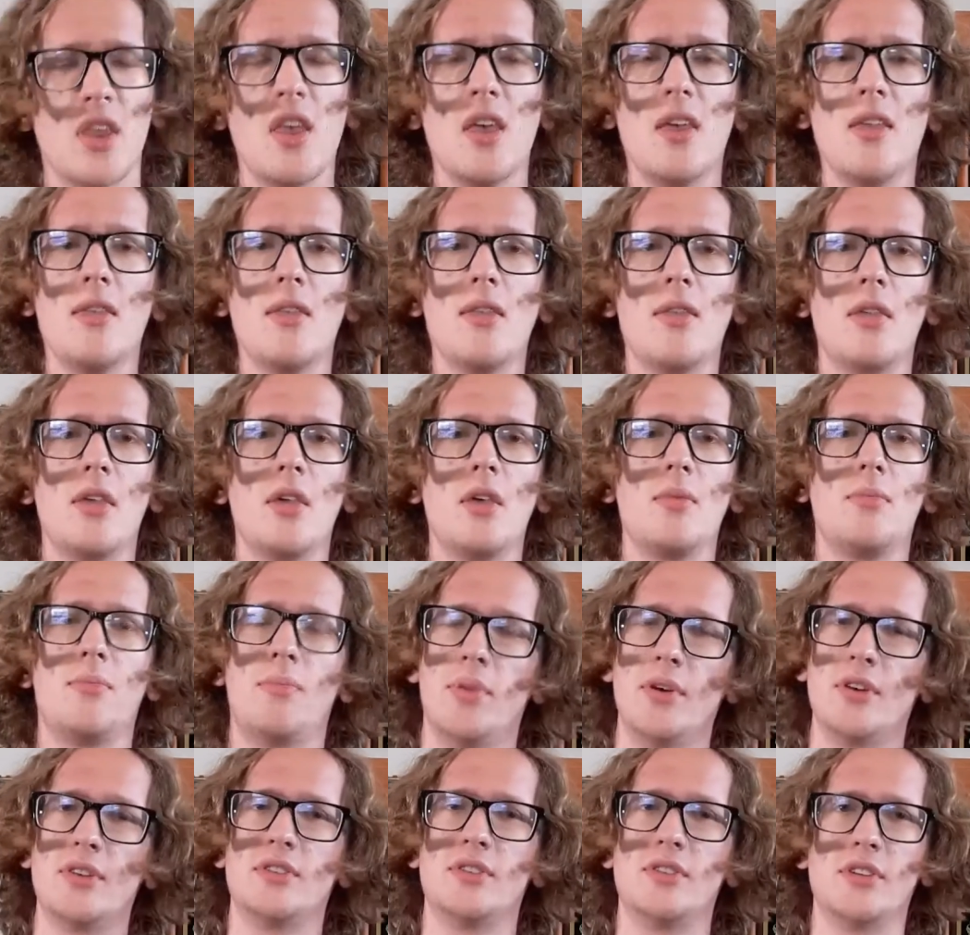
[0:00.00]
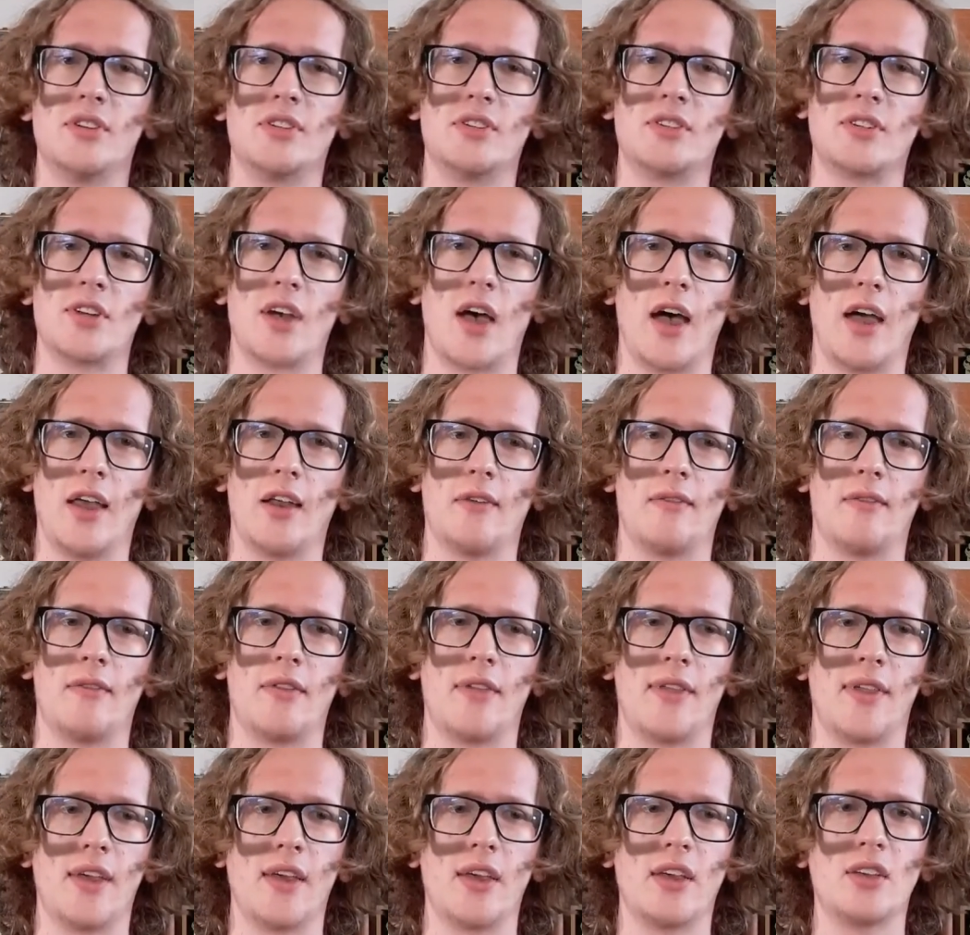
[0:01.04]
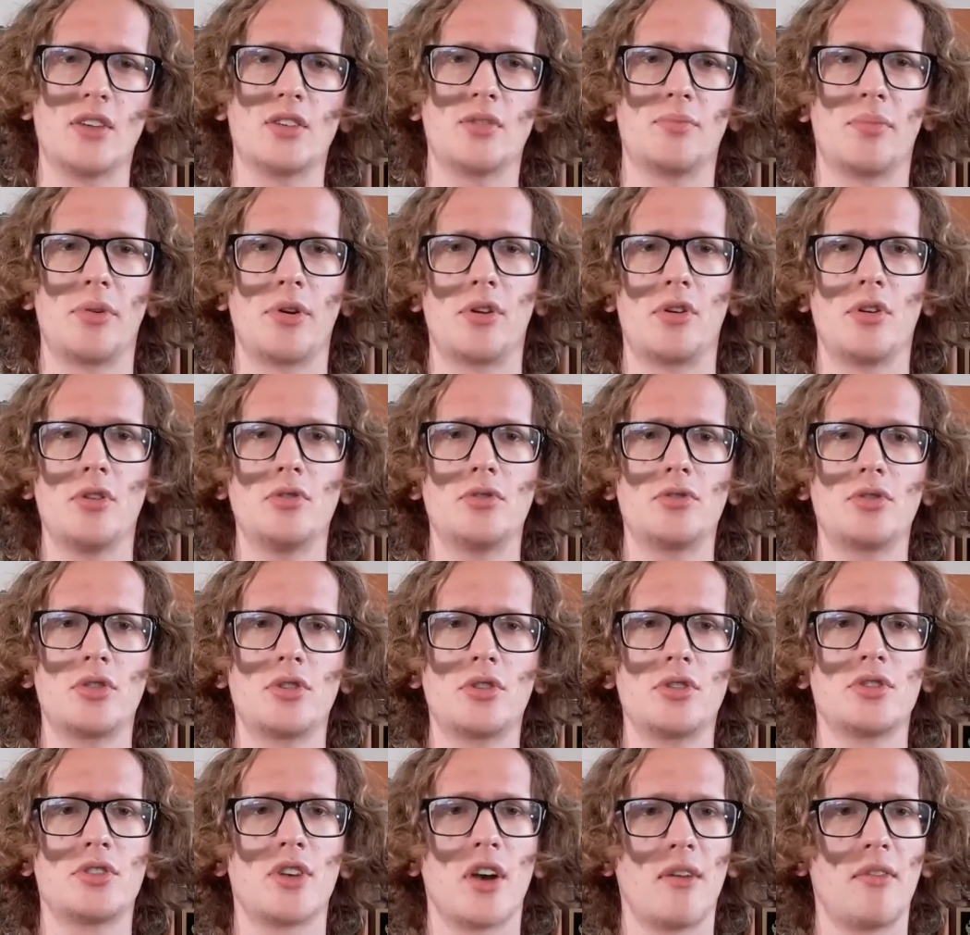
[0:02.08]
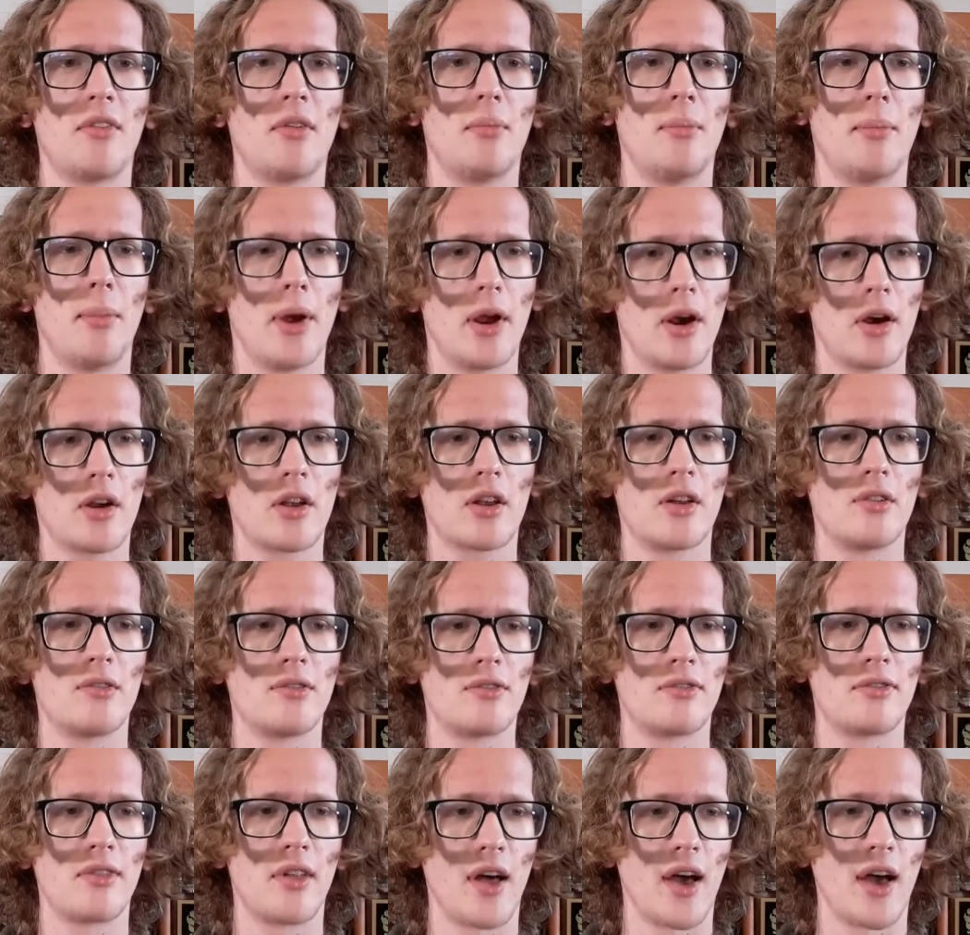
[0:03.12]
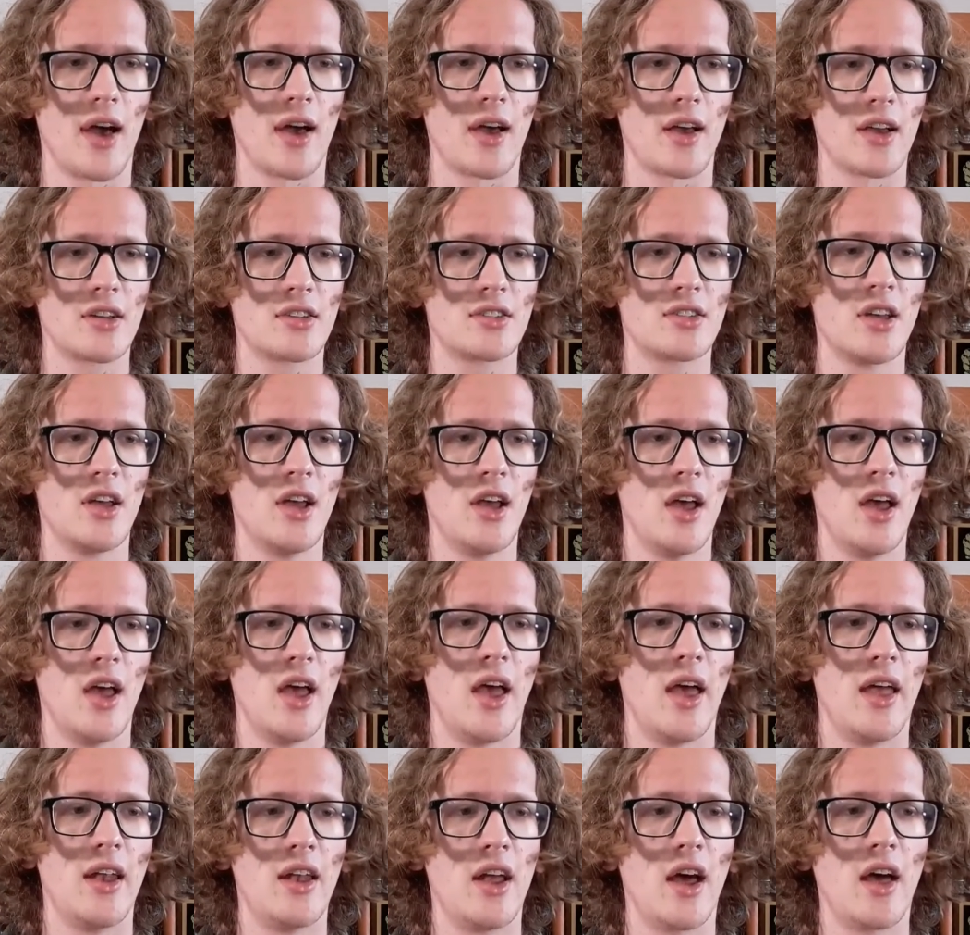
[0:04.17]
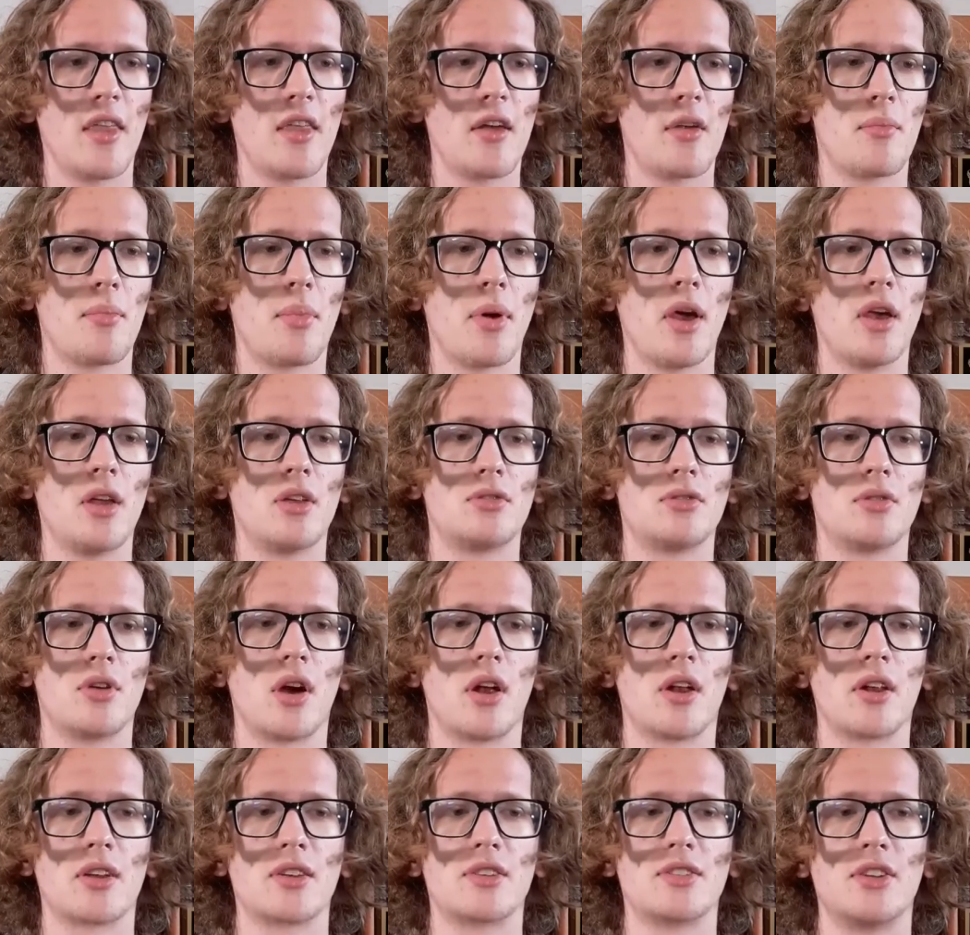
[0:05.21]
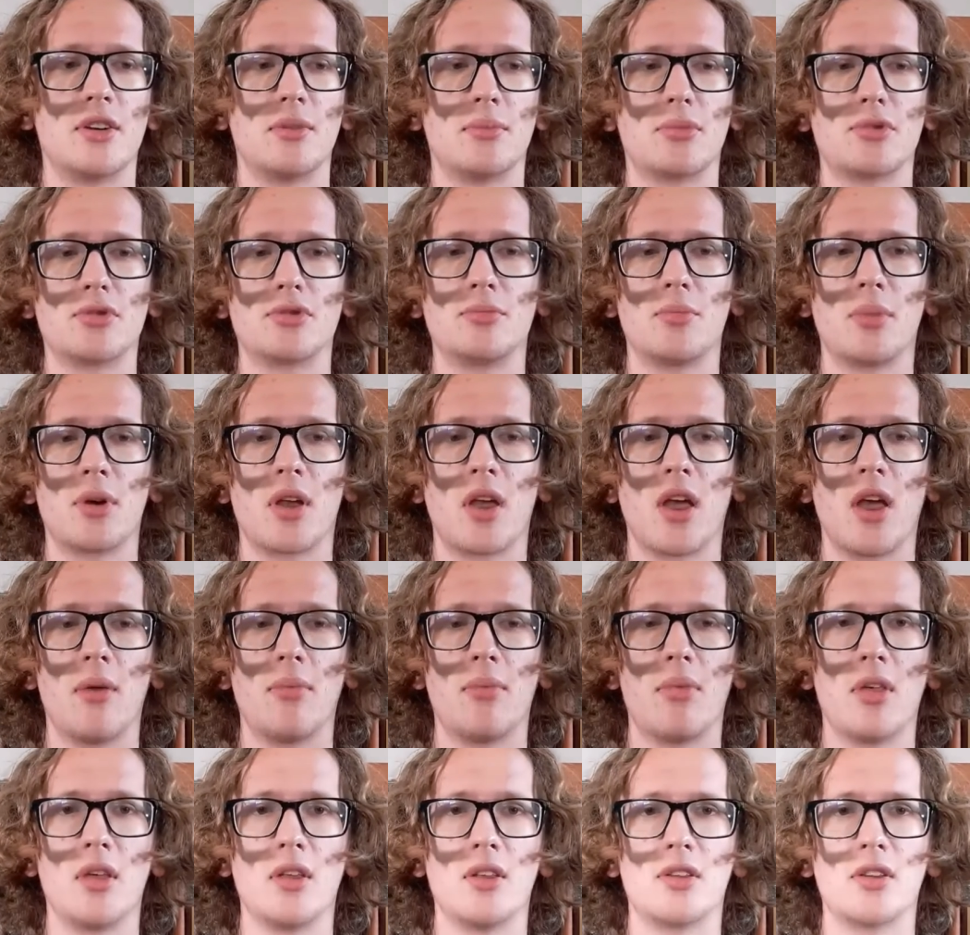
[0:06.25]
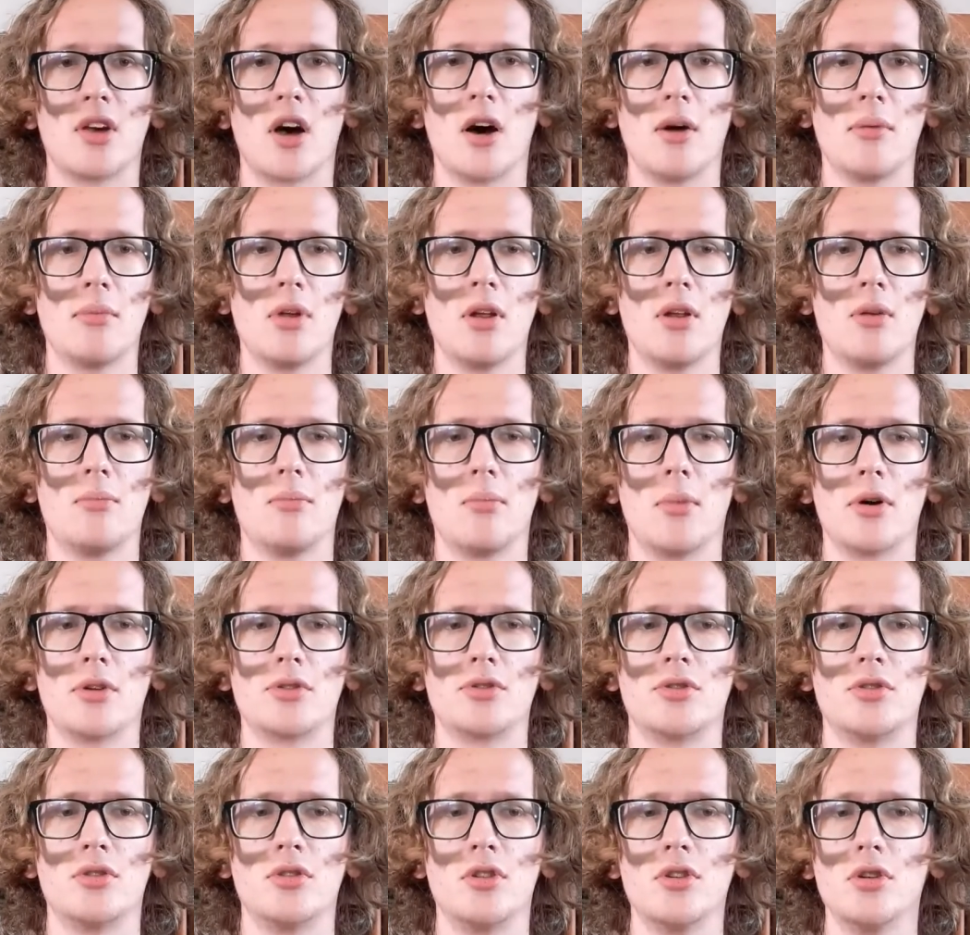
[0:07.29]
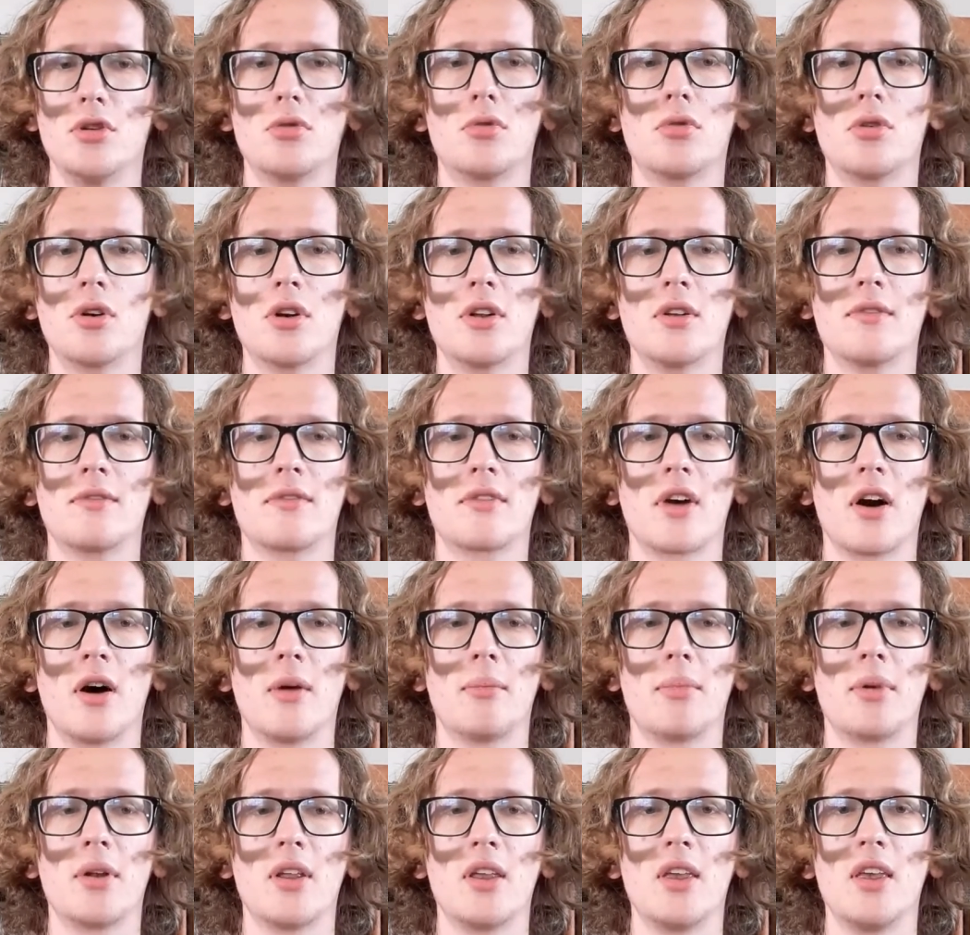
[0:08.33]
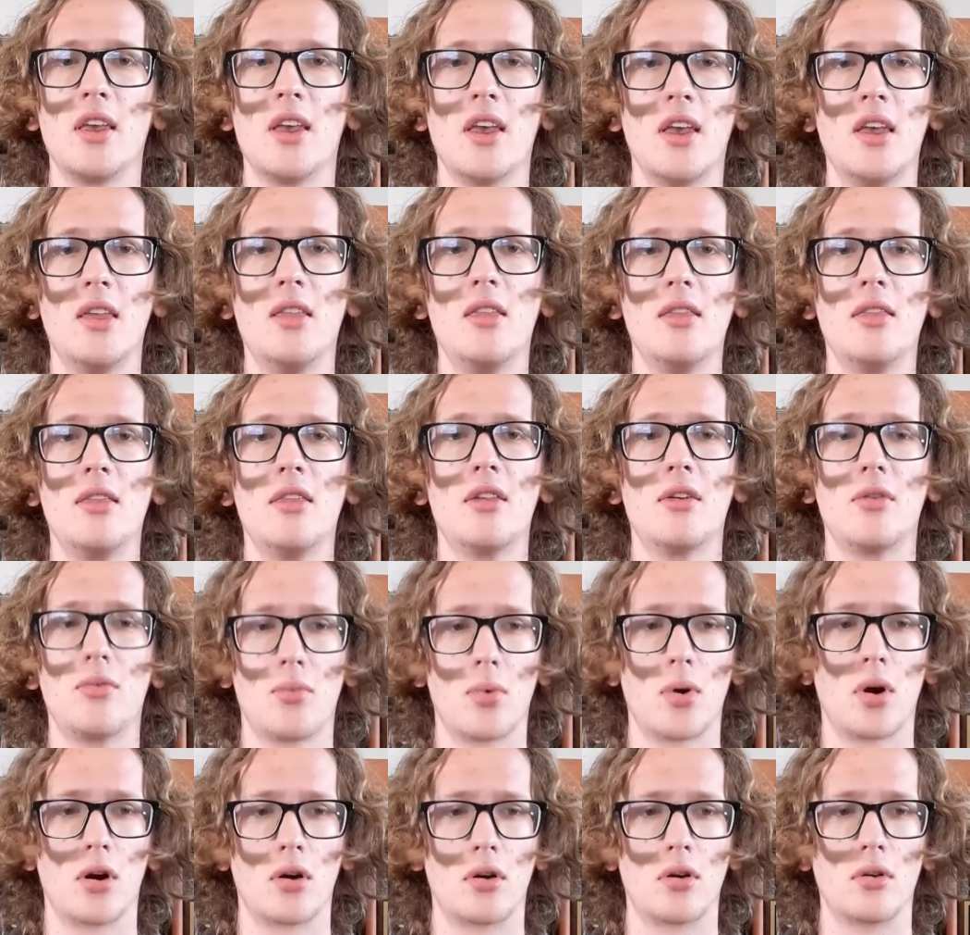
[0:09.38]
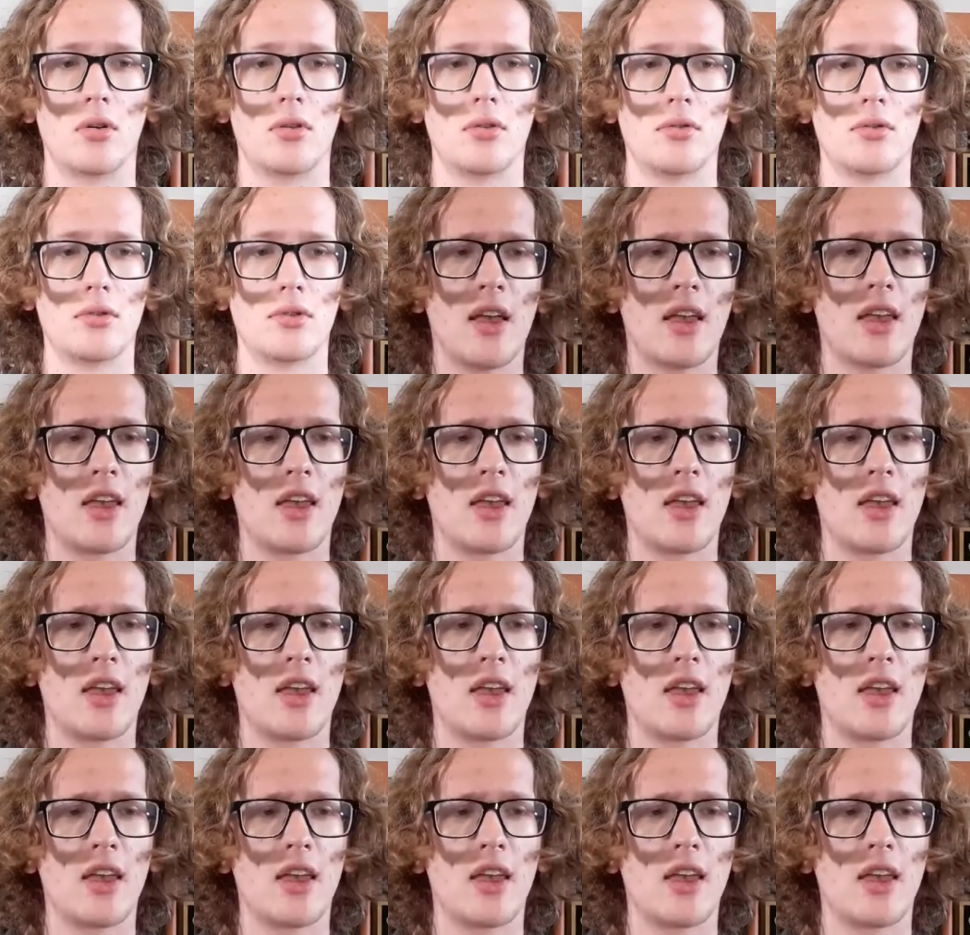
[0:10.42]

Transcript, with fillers: In the business side of things, producers of American flags and other patriotic symbols became the dominant, most lucrative company in the world.